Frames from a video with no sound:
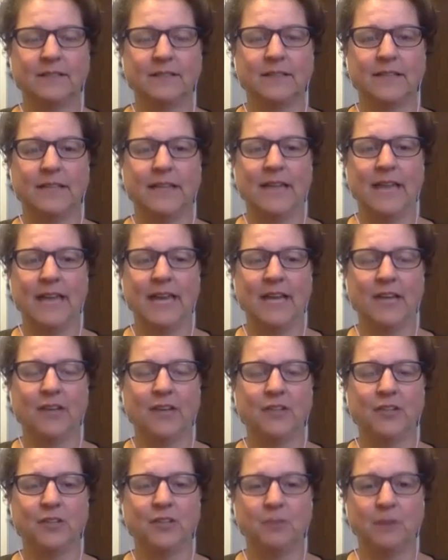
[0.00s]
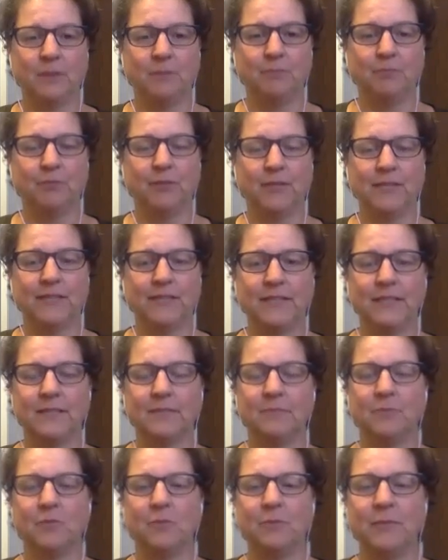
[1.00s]
the anchor to our present
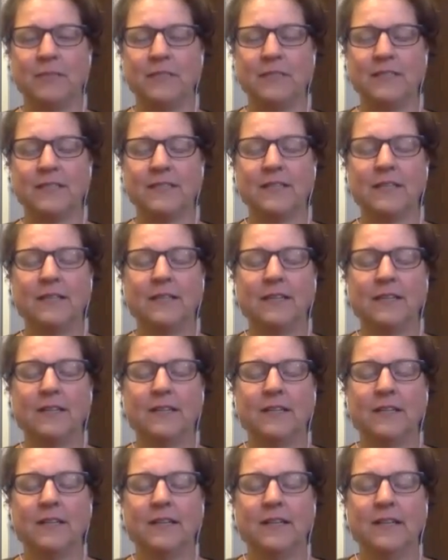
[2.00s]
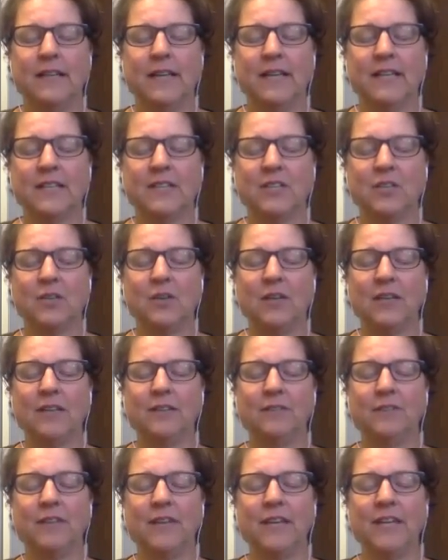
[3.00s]
moment. And so I'll
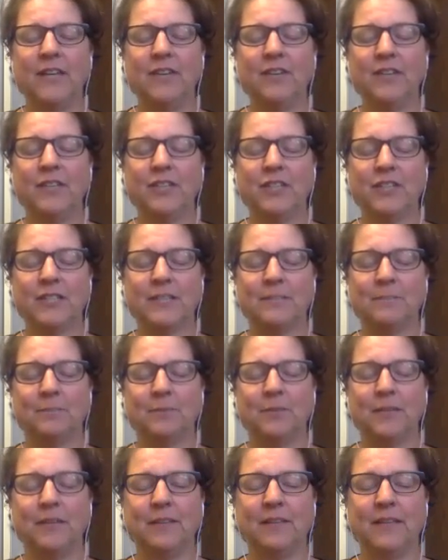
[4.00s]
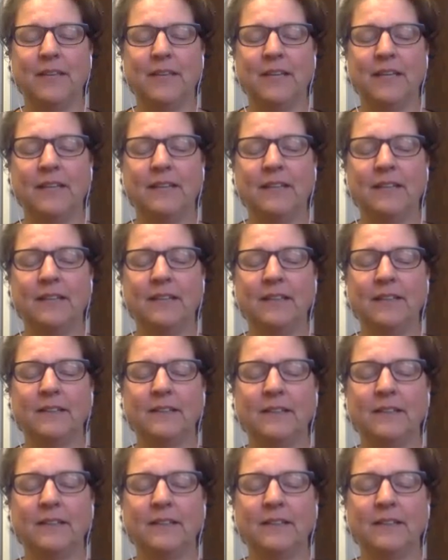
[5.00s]
invite you to just breathe in